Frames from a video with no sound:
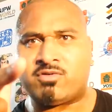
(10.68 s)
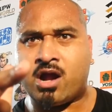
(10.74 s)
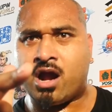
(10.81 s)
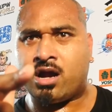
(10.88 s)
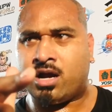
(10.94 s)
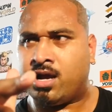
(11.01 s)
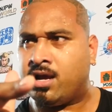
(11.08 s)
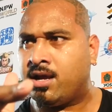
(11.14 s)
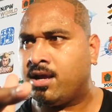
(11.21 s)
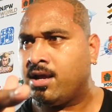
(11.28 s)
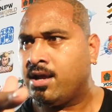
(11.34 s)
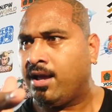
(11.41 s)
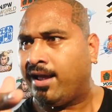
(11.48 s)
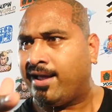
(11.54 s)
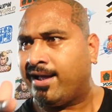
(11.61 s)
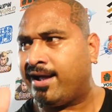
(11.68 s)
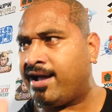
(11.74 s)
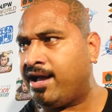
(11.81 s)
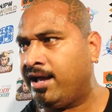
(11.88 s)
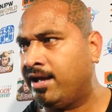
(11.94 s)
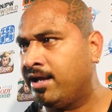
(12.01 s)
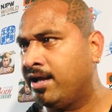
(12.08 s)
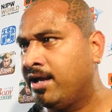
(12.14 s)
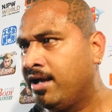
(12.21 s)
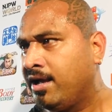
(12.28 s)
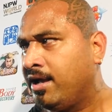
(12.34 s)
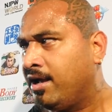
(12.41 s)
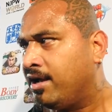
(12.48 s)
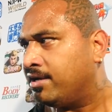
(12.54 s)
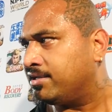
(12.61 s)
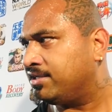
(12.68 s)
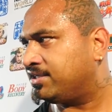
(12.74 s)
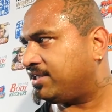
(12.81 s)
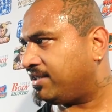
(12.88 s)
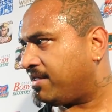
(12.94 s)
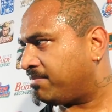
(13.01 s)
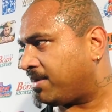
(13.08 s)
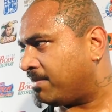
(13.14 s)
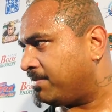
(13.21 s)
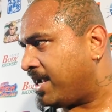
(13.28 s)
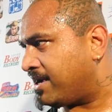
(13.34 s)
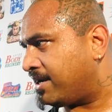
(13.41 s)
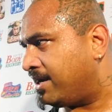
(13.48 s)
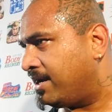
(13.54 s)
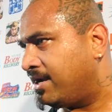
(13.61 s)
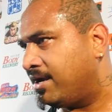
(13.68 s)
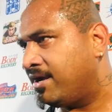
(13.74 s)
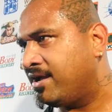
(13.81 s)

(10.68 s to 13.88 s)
wrong? Huh? You see them come out?